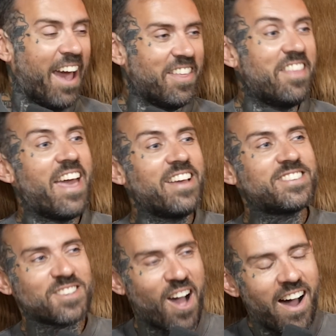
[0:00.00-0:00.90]
And then they
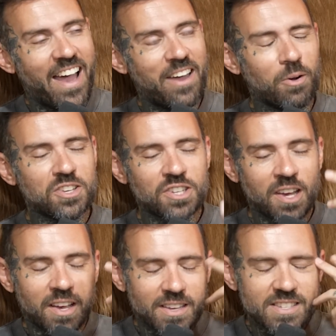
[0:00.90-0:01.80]
saw it, which
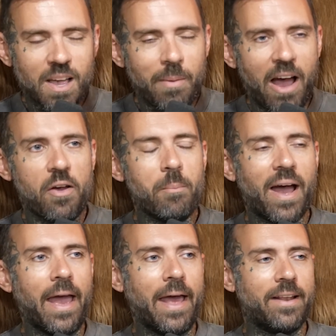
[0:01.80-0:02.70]
somehow in
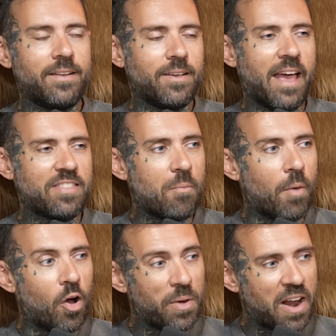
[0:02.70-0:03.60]
my head at that
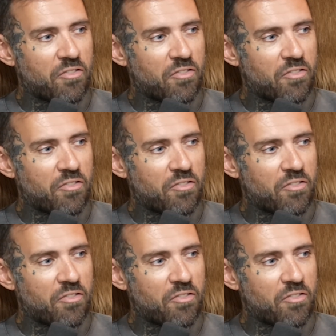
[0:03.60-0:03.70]
moment,